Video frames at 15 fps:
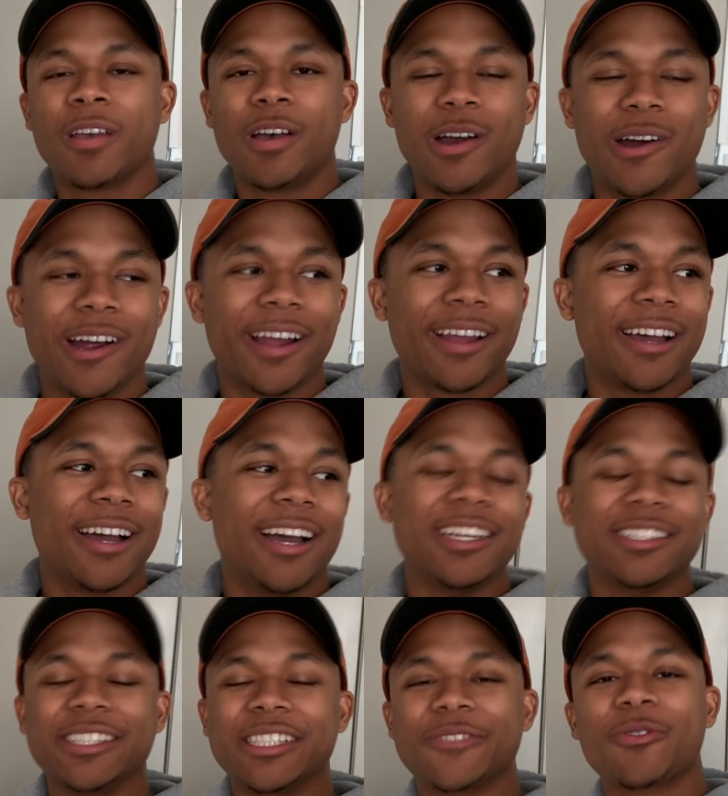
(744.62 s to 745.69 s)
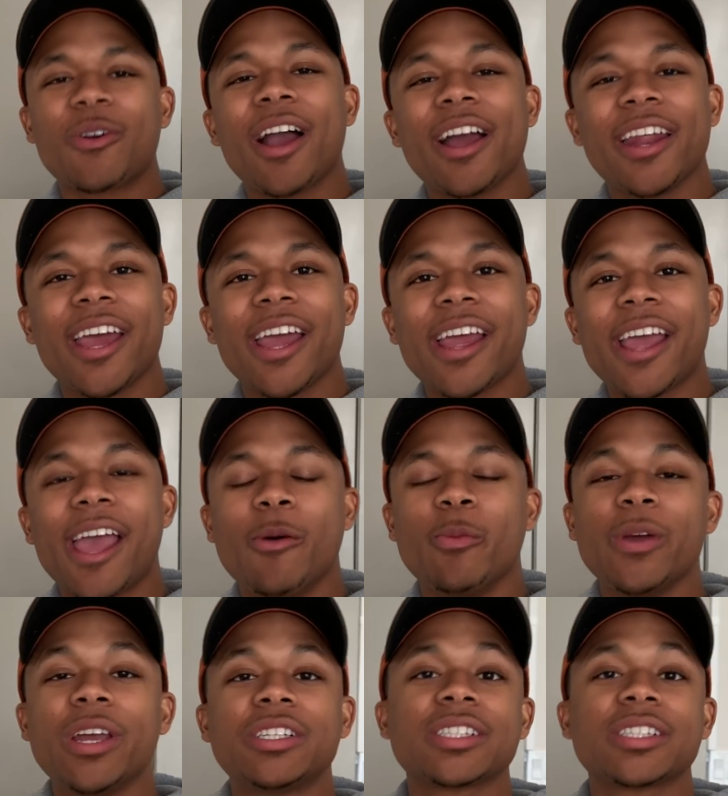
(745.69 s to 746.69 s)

Alright guys, it's Friday and we